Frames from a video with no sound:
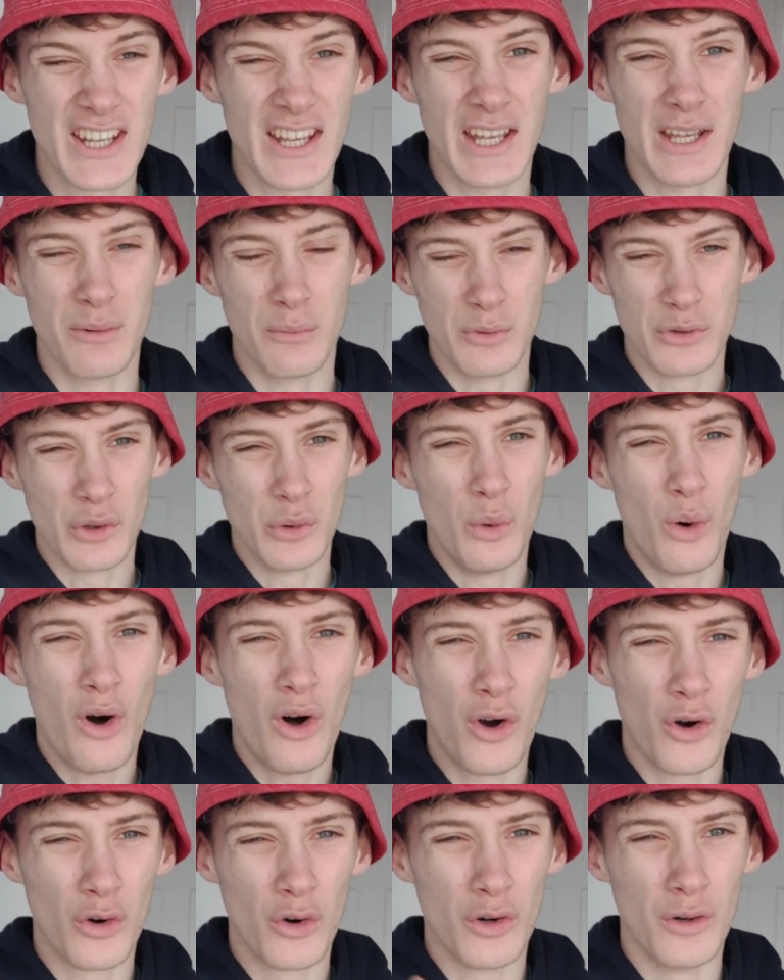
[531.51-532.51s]
it was all
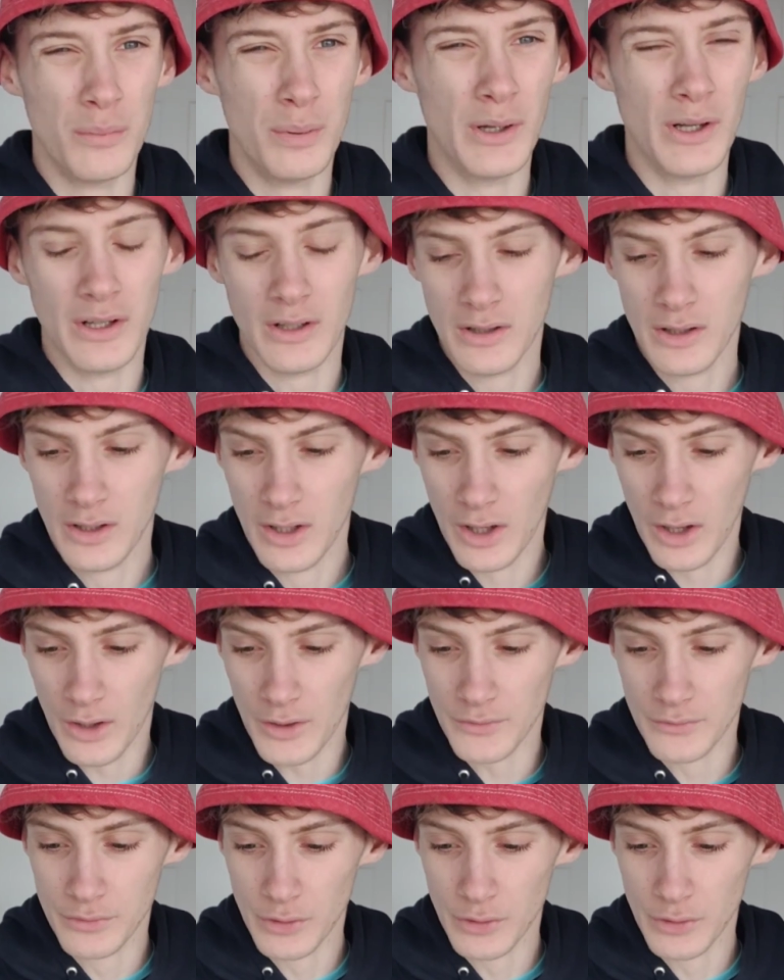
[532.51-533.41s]
horrible and